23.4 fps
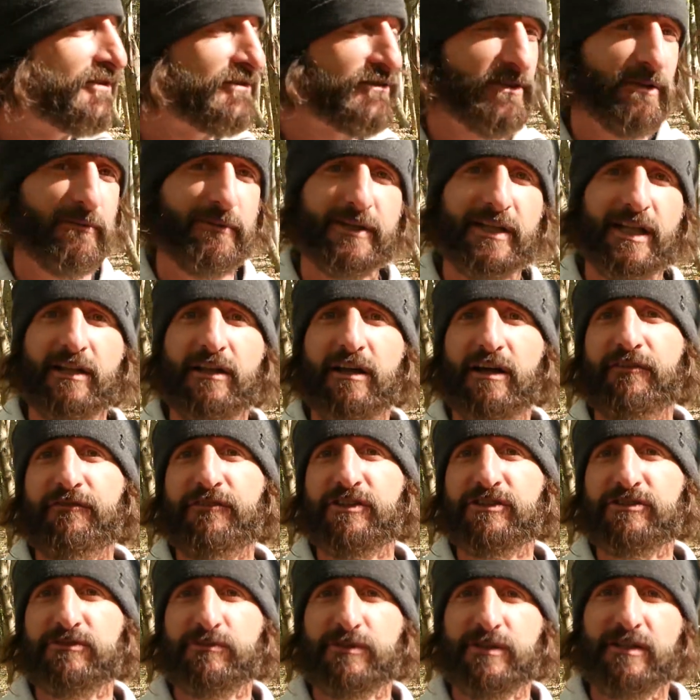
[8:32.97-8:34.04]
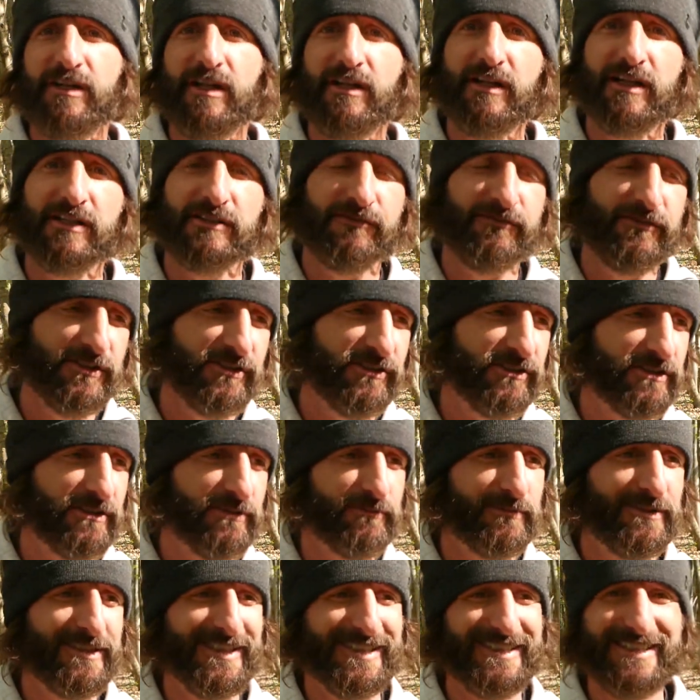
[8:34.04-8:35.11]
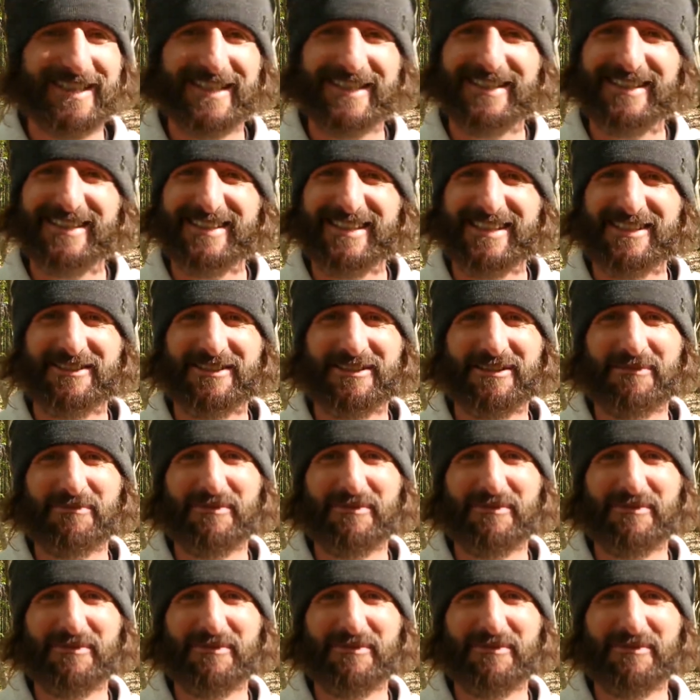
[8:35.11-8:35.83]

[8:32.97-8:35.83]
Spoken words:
Something like that. A lot of fishermen. You're not allowed to fish here, but I think they do.